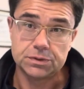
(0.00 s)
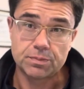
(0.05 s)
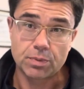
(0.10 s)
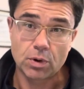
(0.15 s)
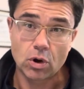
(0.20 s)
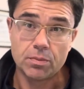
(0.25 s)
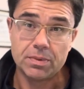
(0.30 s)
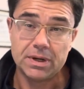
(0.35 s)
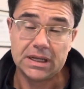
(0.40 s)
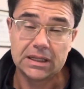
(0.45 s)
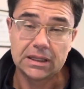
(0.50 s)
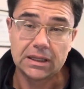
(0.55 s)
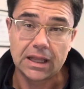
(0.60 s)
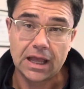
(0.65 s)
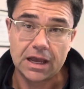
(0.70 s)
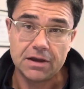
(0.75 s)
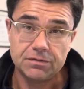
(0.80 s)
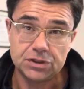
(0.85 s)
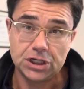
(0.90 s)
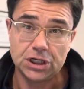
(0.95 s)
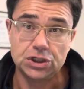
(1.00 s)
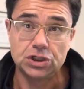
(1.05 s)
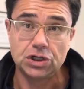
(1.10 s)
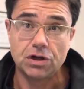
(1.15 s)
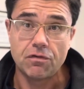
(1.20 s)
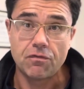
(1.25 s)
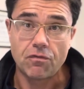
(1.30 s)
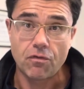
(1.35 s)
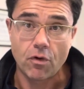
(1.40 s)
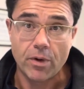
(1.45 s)
permanent
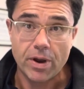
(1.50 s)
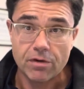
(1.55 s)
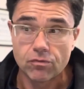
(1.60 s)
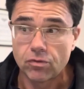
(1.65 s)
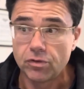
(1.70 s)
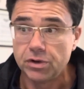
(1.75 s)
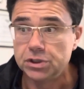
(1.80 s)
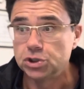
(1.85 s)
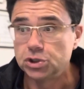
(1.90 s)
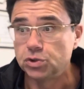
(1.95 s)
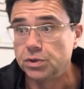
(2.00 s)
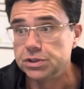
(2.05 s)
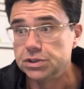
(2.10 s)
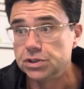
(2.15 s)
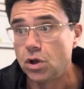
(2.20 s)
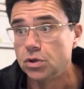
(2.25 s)
life-changing forever injuries.